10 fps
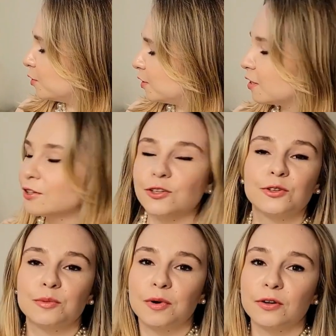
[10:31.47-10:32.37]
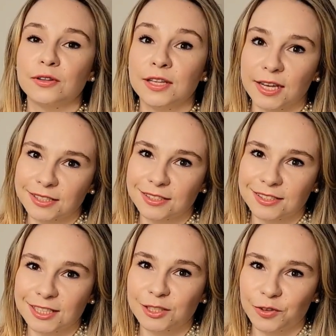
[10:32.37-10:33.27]
to tell you about
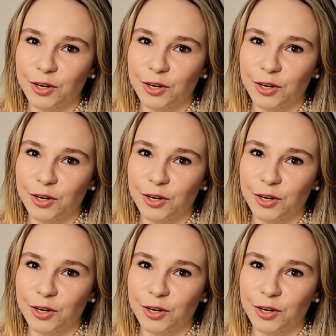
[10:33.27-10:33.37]
next six